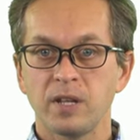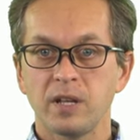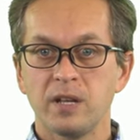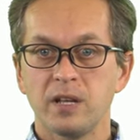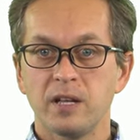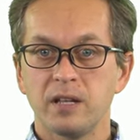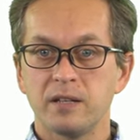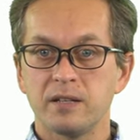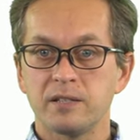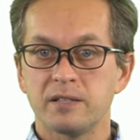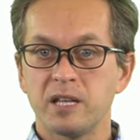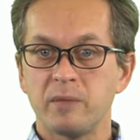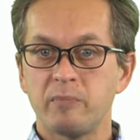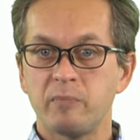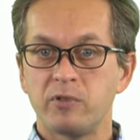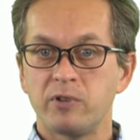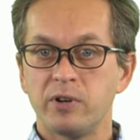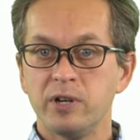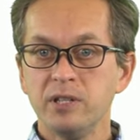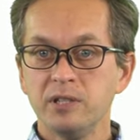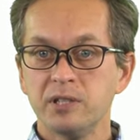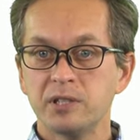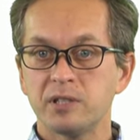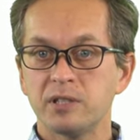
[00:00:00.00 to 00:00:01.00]
The
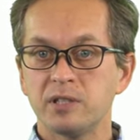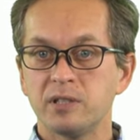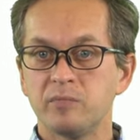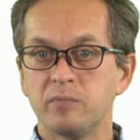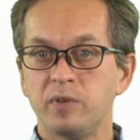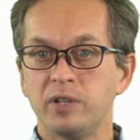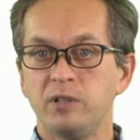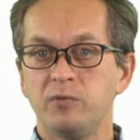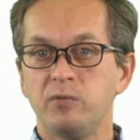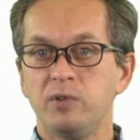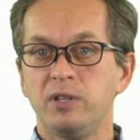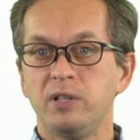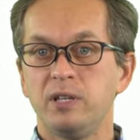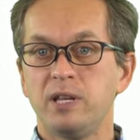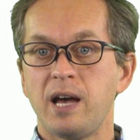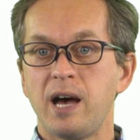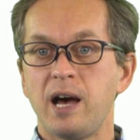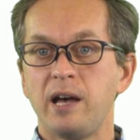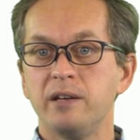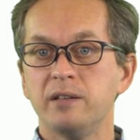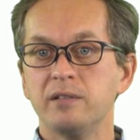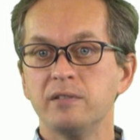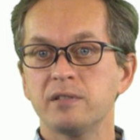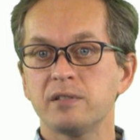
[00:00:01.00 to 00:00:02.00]
separation between the
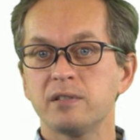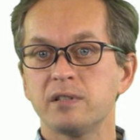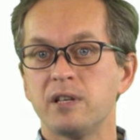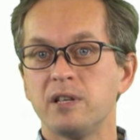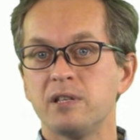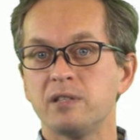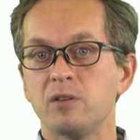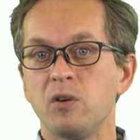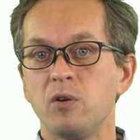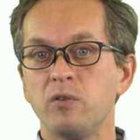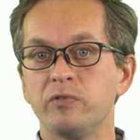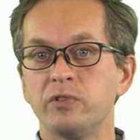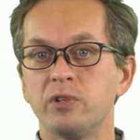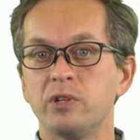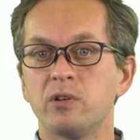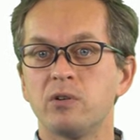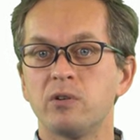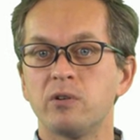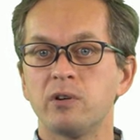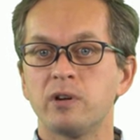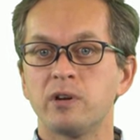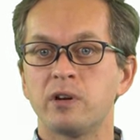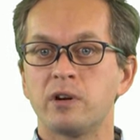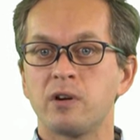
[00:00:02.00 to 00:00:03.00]
ions is of the
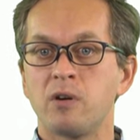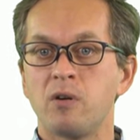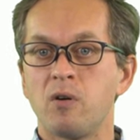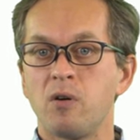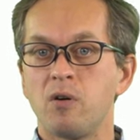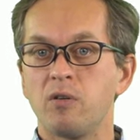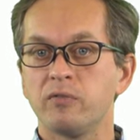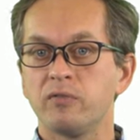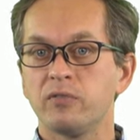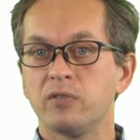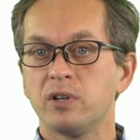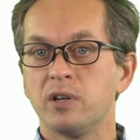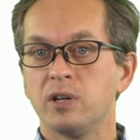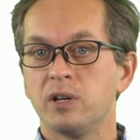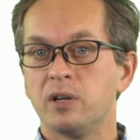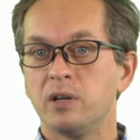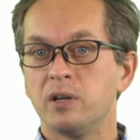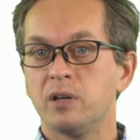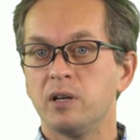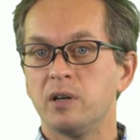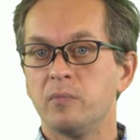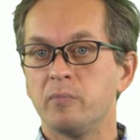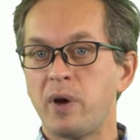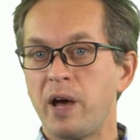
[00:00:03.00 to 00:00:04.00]
order of
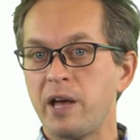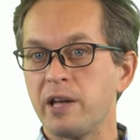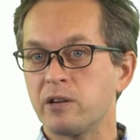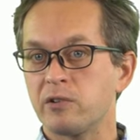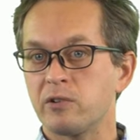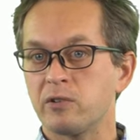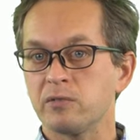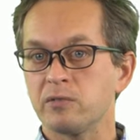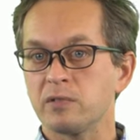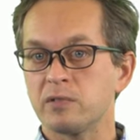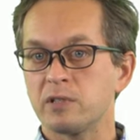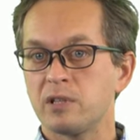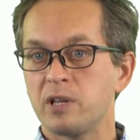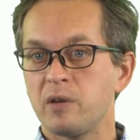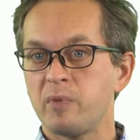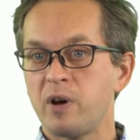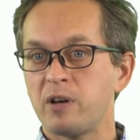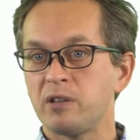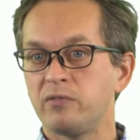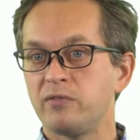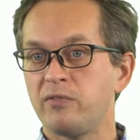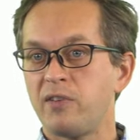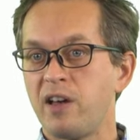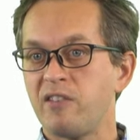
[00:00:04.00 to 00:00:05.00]
uh, microns, about
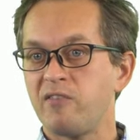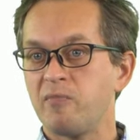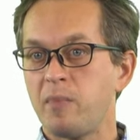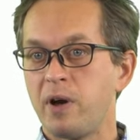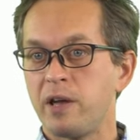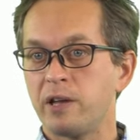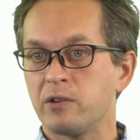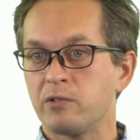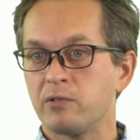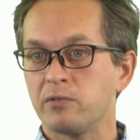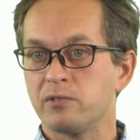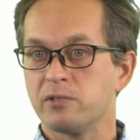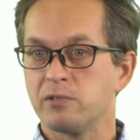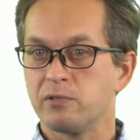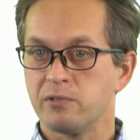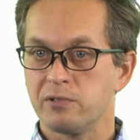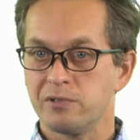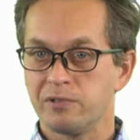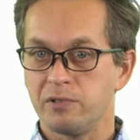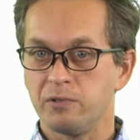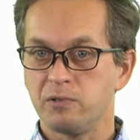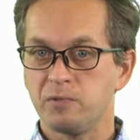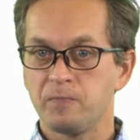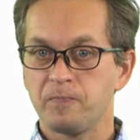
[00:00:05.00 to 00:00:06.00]
5 microns or
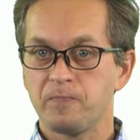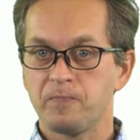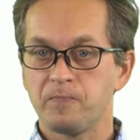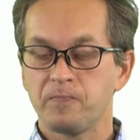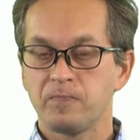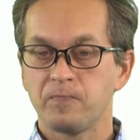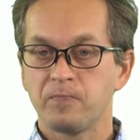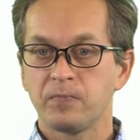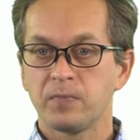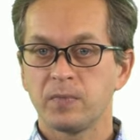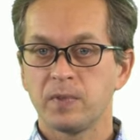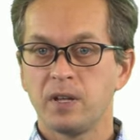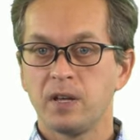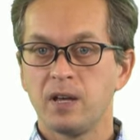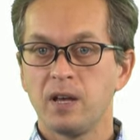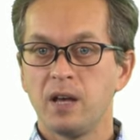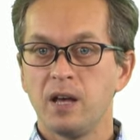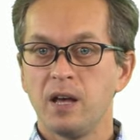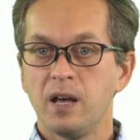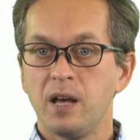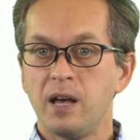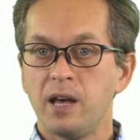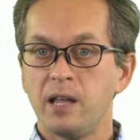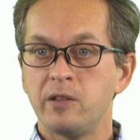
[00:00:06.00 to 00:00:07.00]
so.
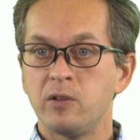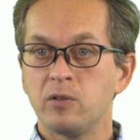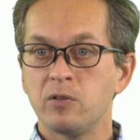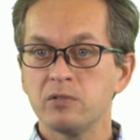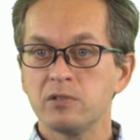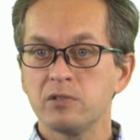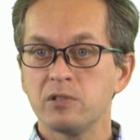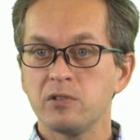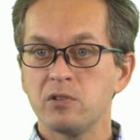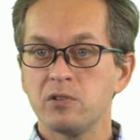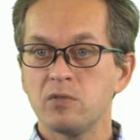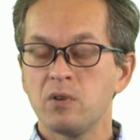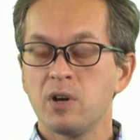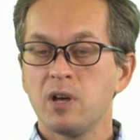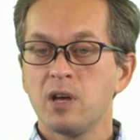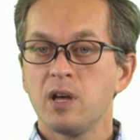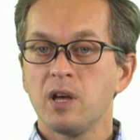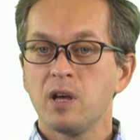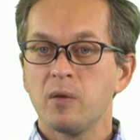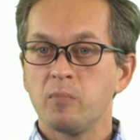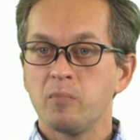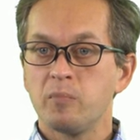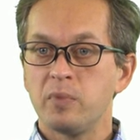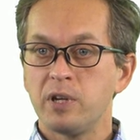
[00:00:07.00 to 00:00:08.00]
And also,
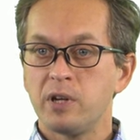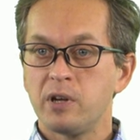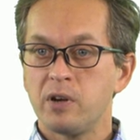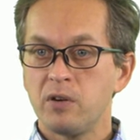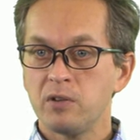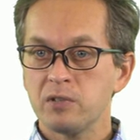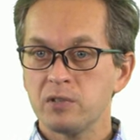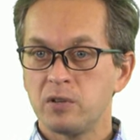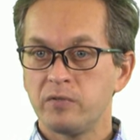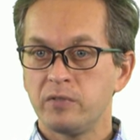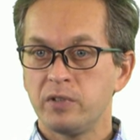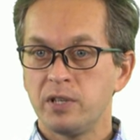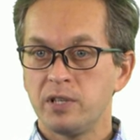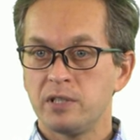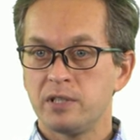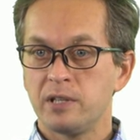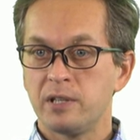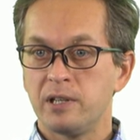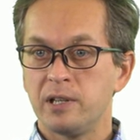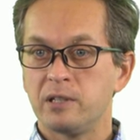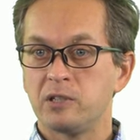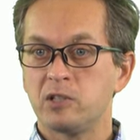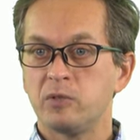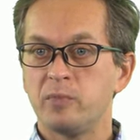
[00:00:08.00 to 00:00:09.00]
because of these
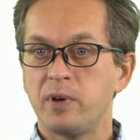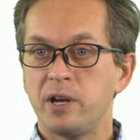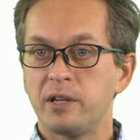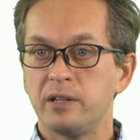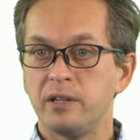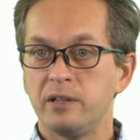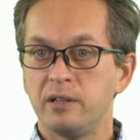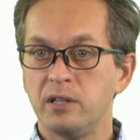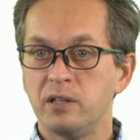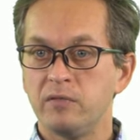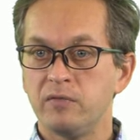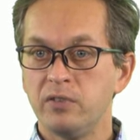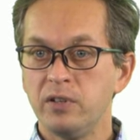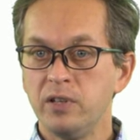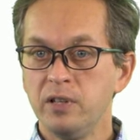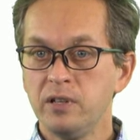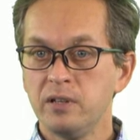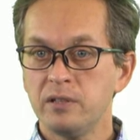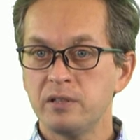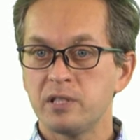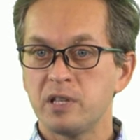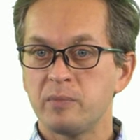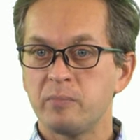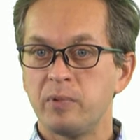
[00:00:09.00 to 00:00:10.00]
electromagnetic
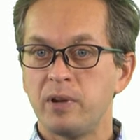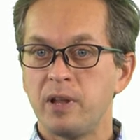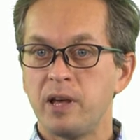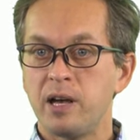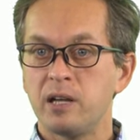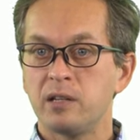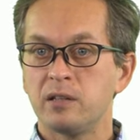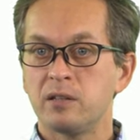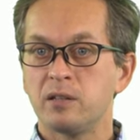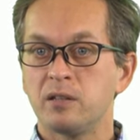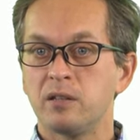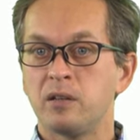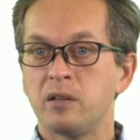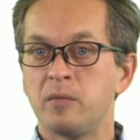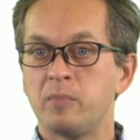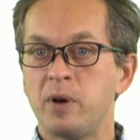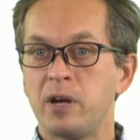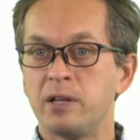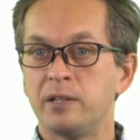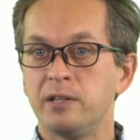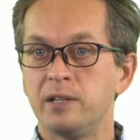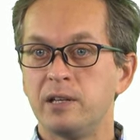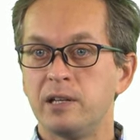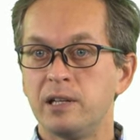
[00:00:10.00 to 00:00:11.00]
fields applied uh, by
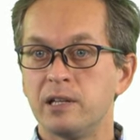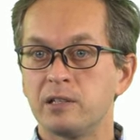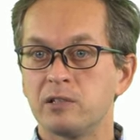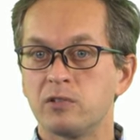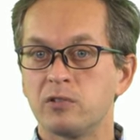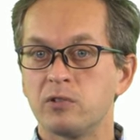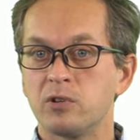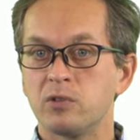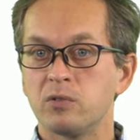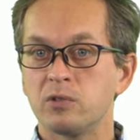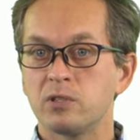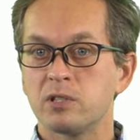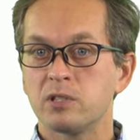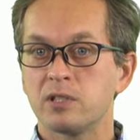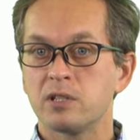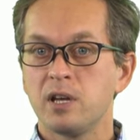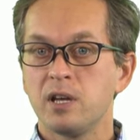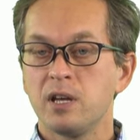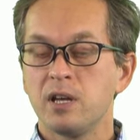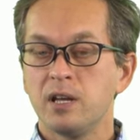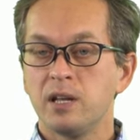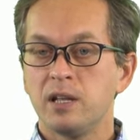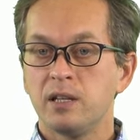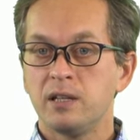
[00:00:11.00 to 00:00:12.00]
the electrodes,
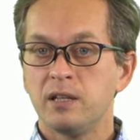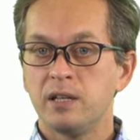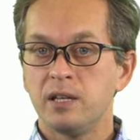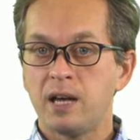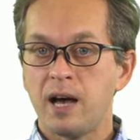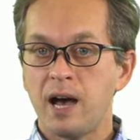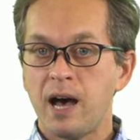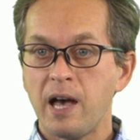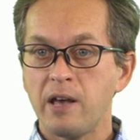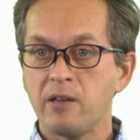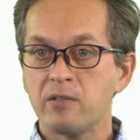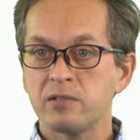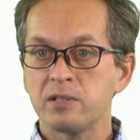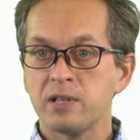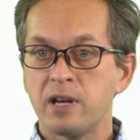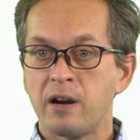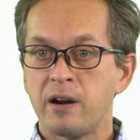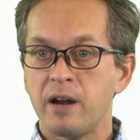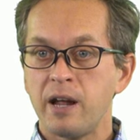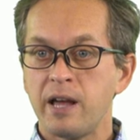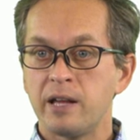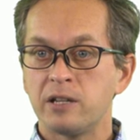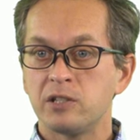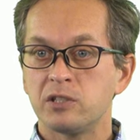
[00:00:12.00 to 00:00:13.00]
the ions are
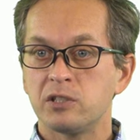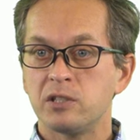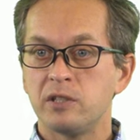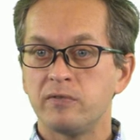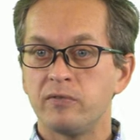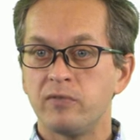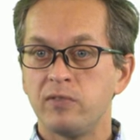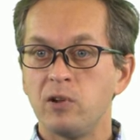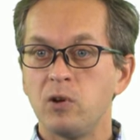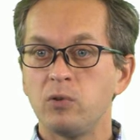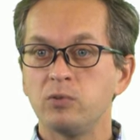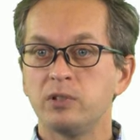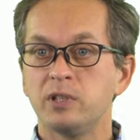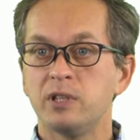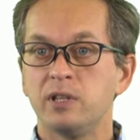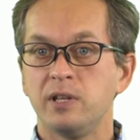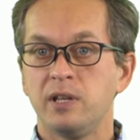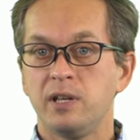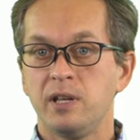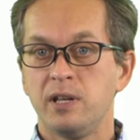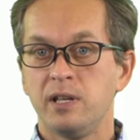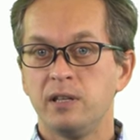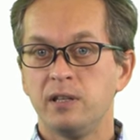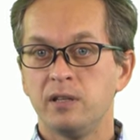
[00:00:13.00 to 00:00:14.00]
actually floating
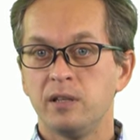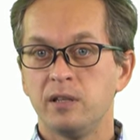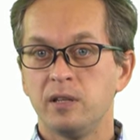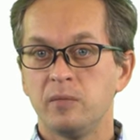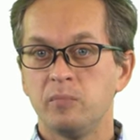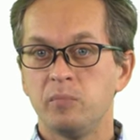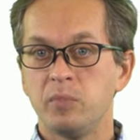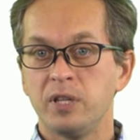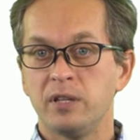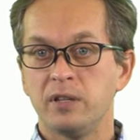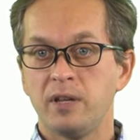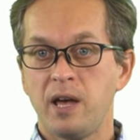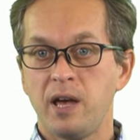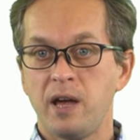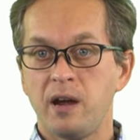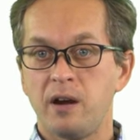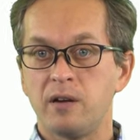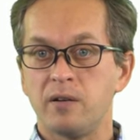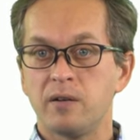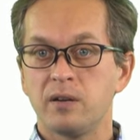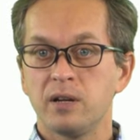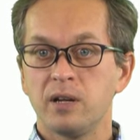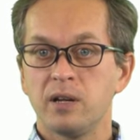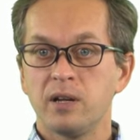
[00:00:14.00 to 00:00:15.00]
in mid-air,
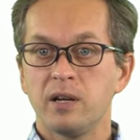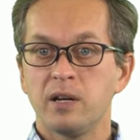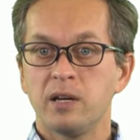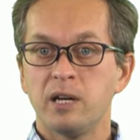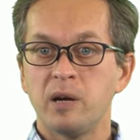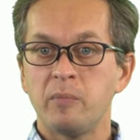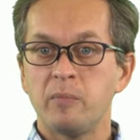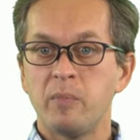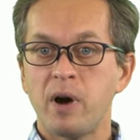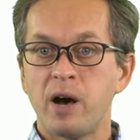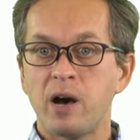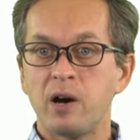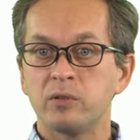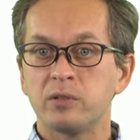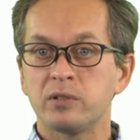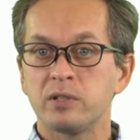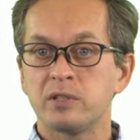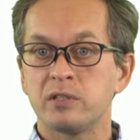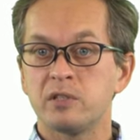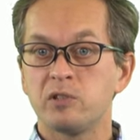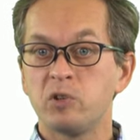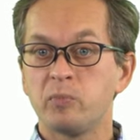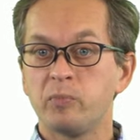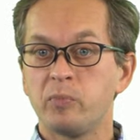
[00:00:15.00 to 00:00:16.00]
about
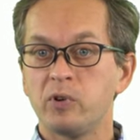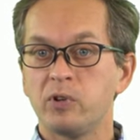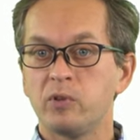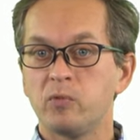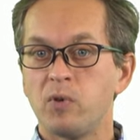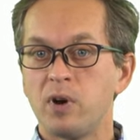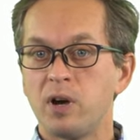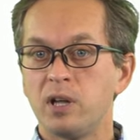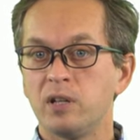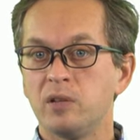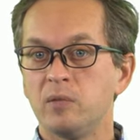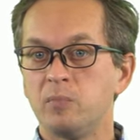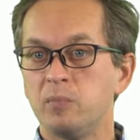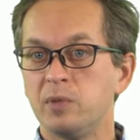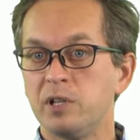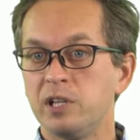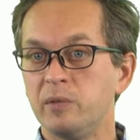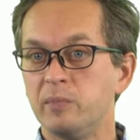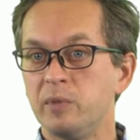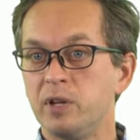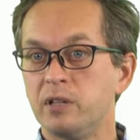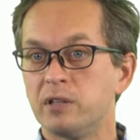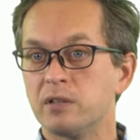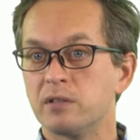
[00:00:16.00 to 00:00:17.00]
0.1
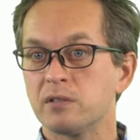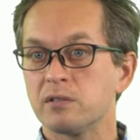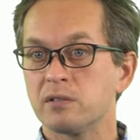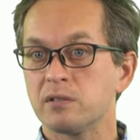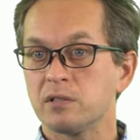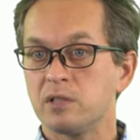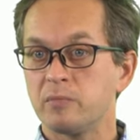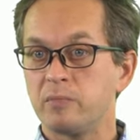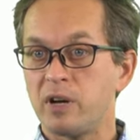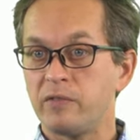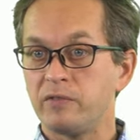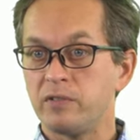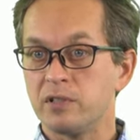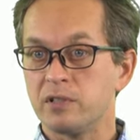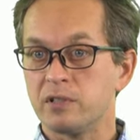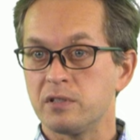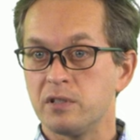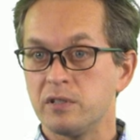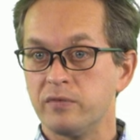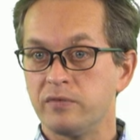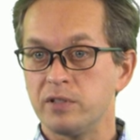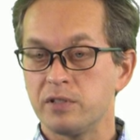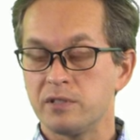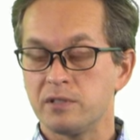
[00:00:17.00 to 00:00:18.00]
millimeters above the
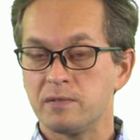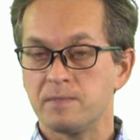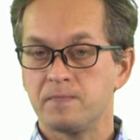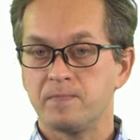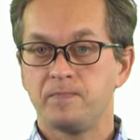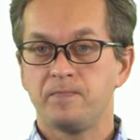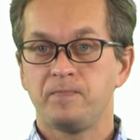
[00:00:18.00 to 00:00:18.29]
surface.